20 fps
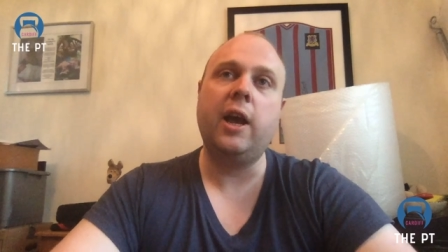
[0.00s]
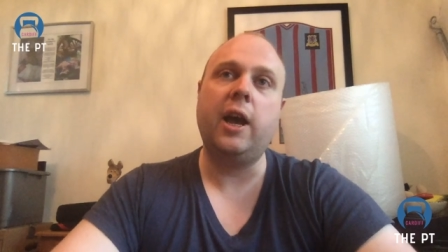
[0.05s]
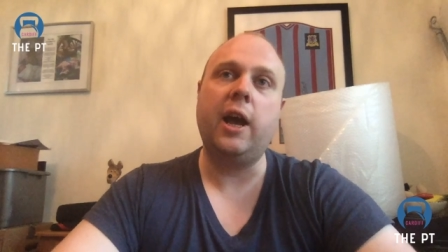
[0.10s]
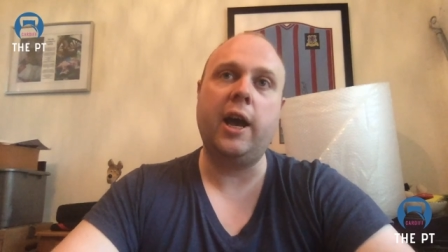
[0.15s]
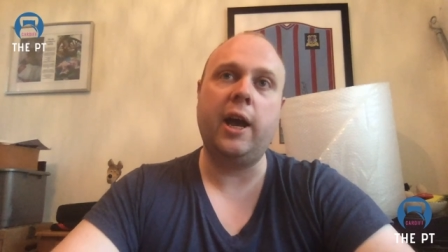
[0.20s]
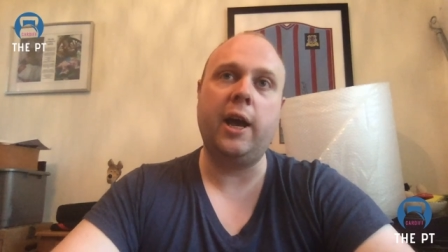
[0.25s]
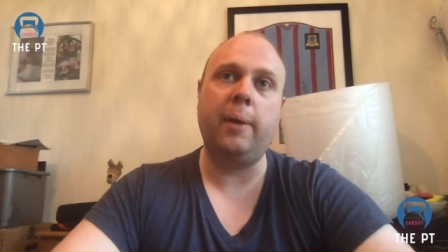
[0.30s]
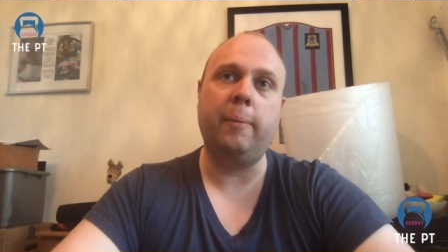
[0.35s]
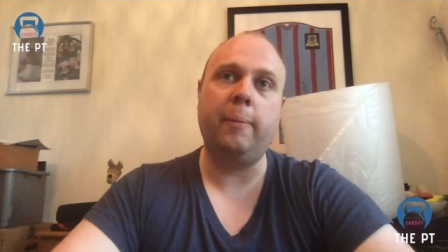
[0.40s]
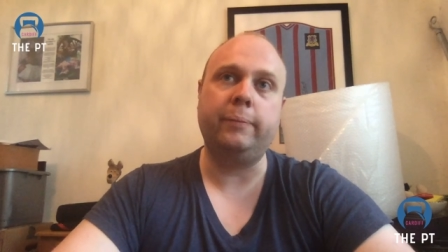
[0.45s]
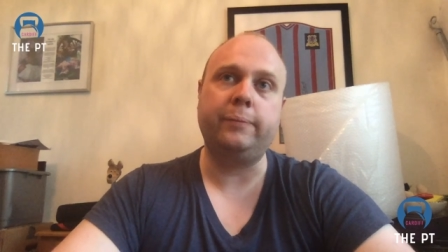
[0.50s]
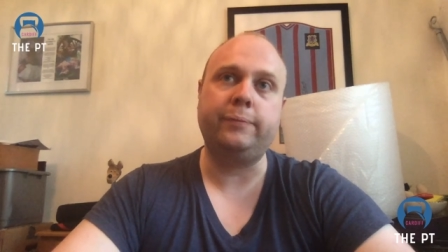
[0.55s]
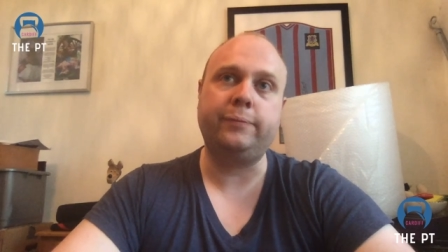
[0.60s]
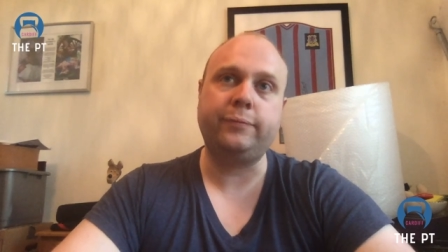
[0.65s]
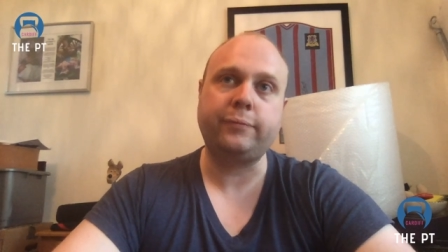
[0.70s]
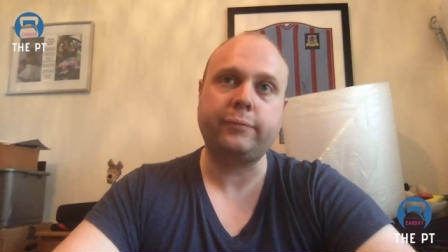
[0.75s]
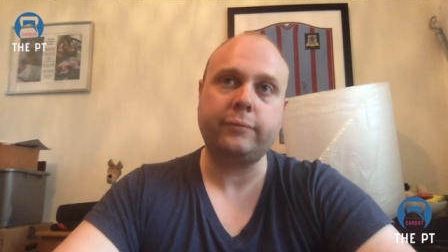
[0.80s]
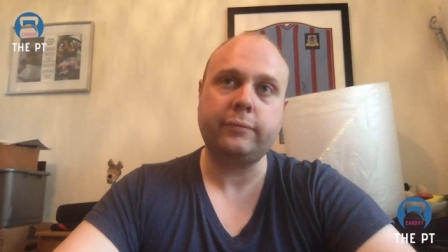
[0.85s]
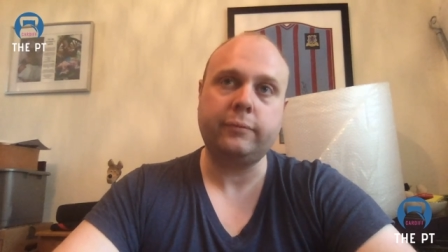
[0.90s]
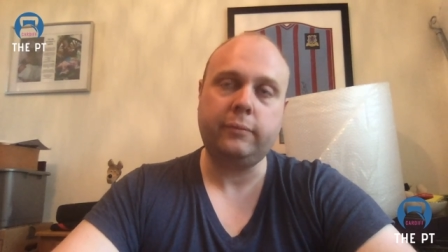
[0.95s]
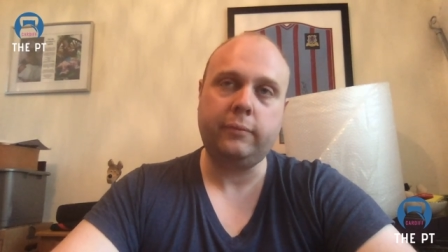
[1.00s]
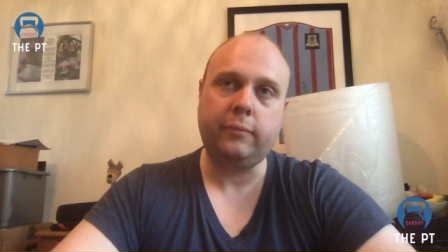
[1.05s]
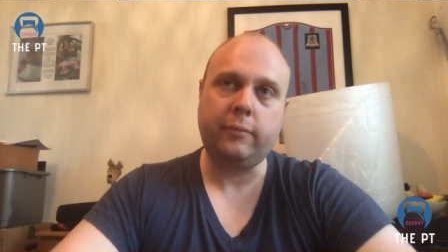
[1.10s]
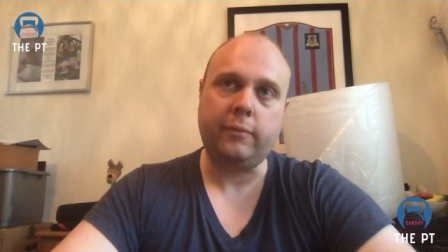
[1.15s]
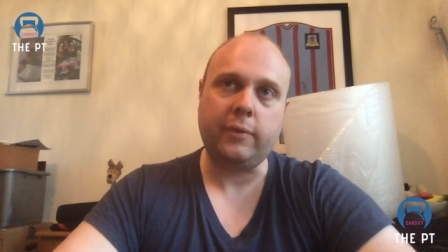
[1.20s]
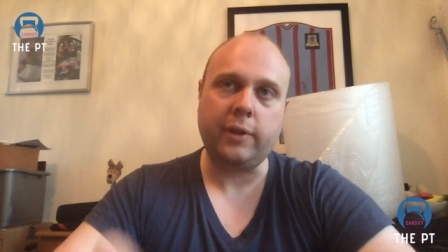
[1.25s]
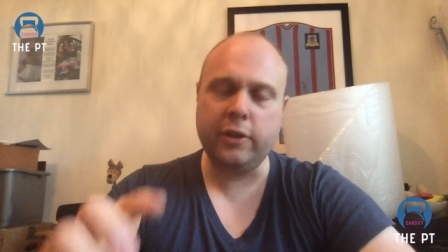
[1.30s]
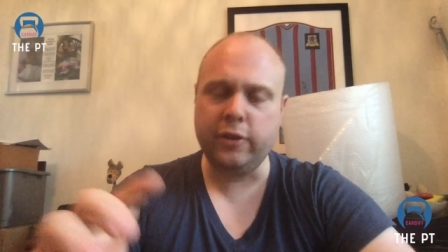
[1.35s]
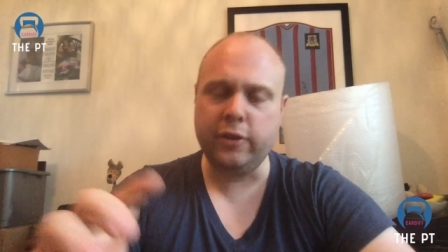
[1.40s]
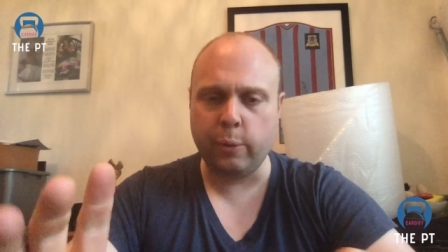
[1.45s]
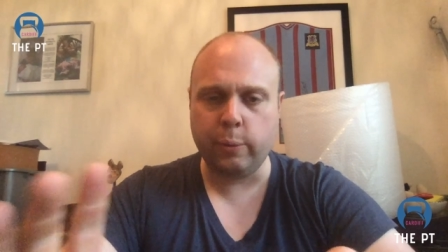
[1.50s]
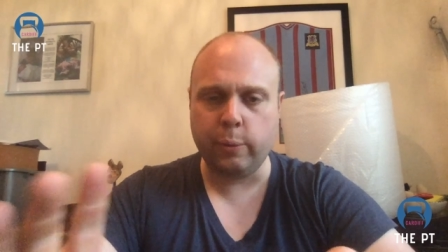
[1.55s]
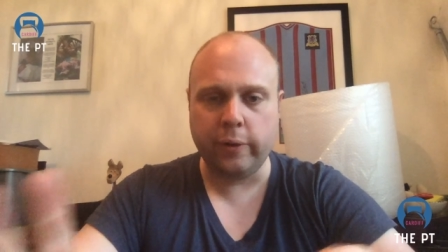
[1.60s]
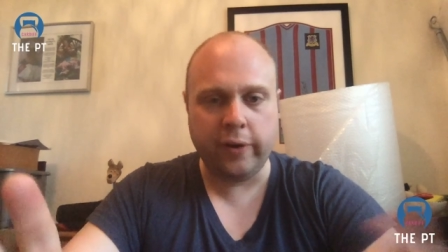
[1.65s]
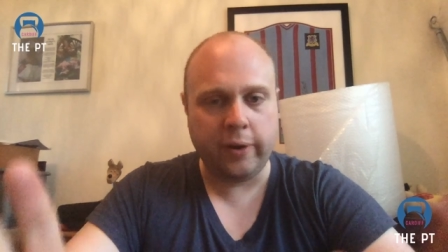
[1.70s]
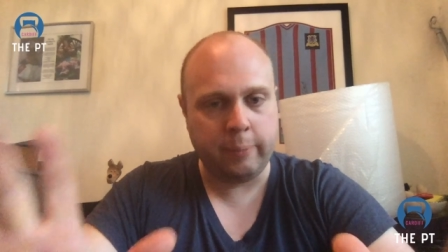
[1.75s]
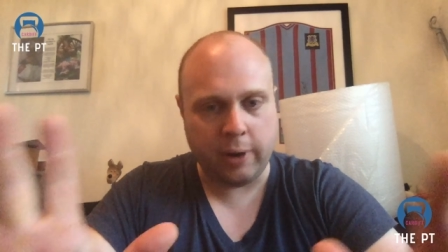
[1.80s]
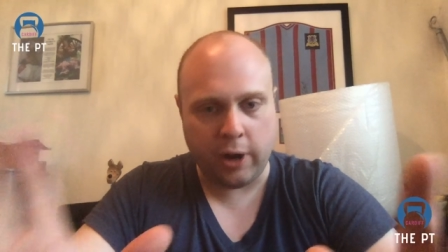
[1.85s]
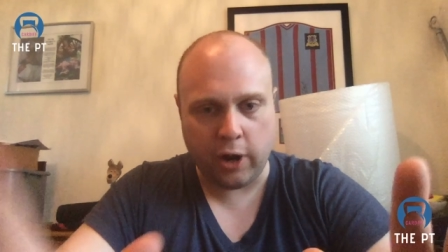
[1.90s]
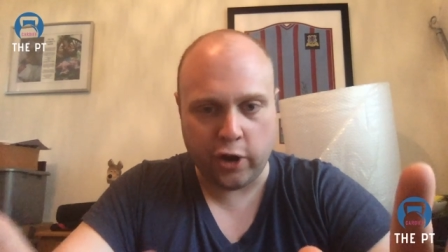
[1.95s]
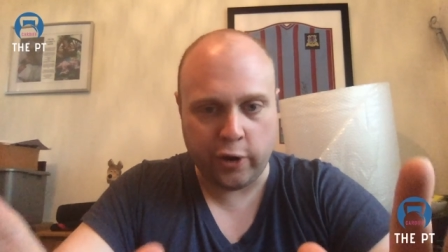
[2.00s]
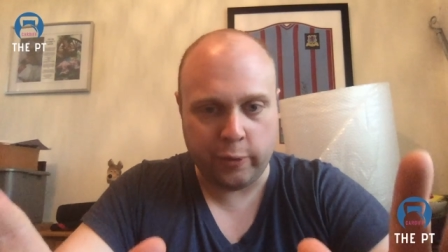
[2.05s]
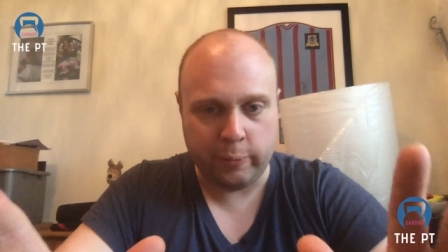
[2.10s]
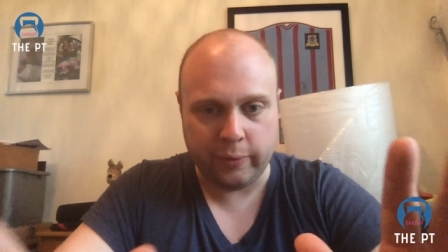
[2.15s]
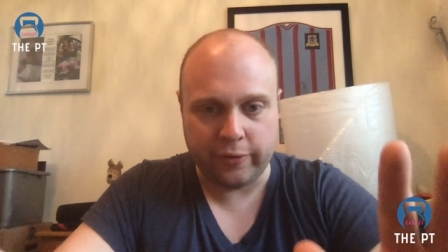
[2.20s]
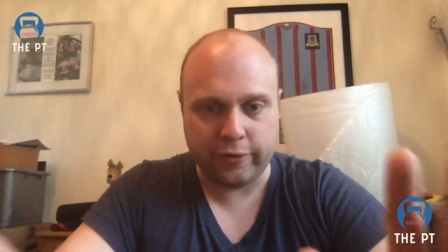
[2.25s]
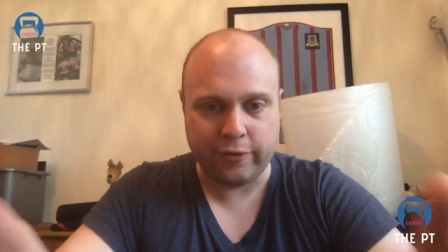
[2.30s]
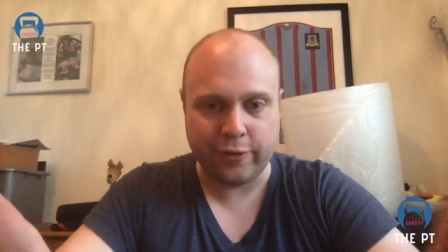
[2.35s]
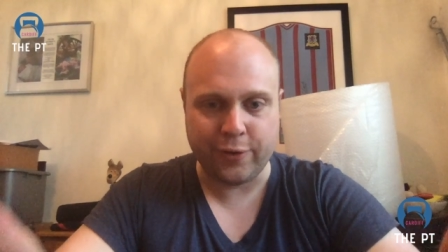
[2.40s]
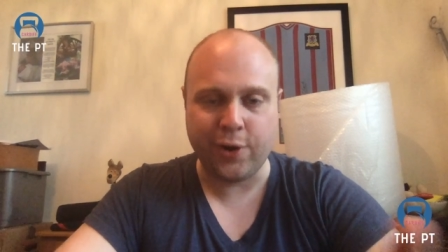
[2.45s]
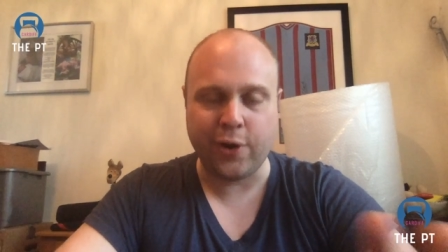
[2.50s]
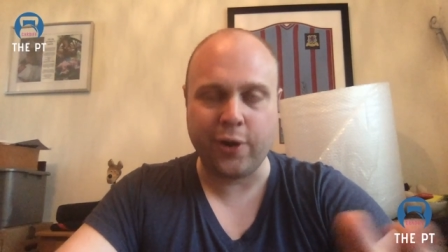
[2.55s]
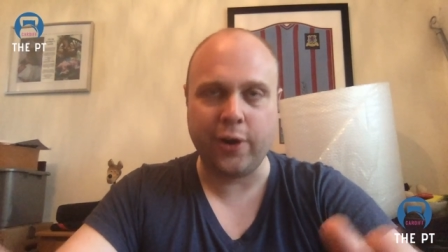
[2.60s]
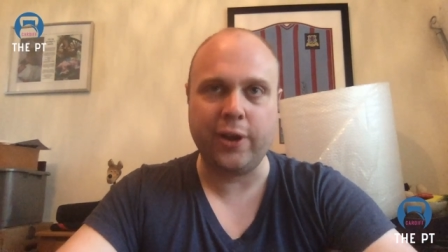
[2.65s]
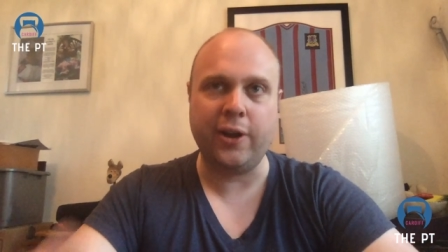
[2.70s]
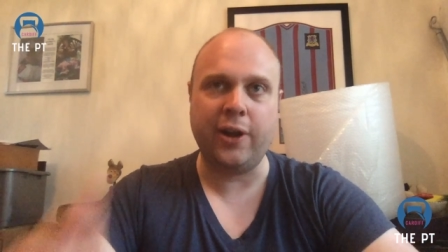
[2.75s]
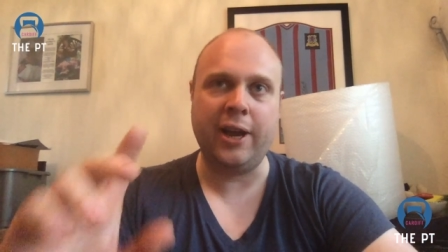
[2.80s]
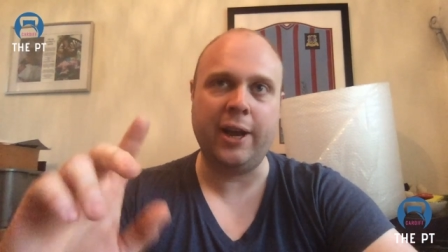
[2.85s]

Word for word: Um, don't worry, I'm not homeless for a night.